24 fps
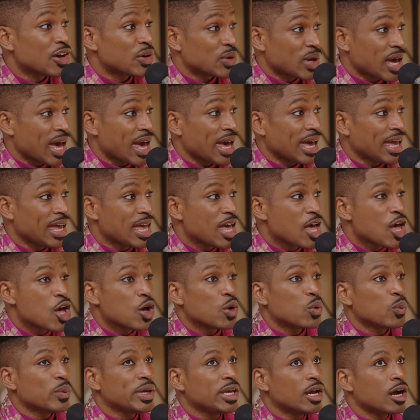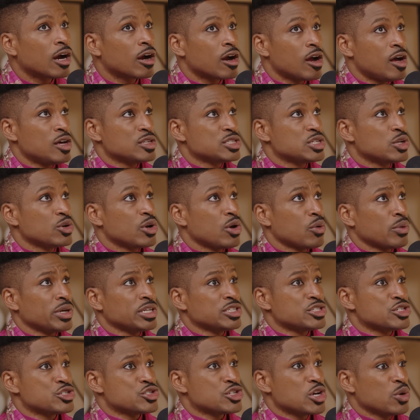Okay. We are also going
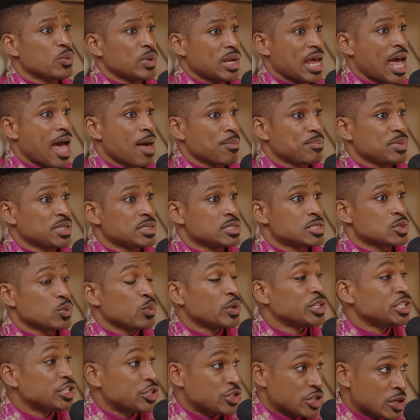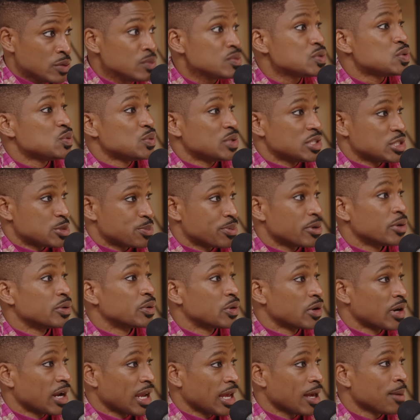to show what happens when you don't do this
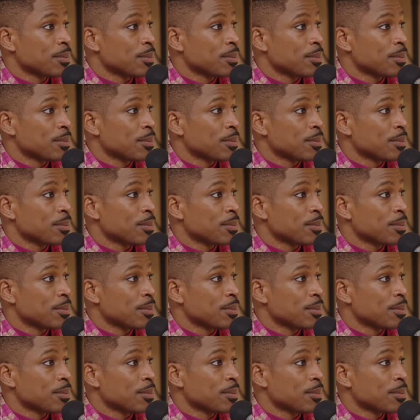program.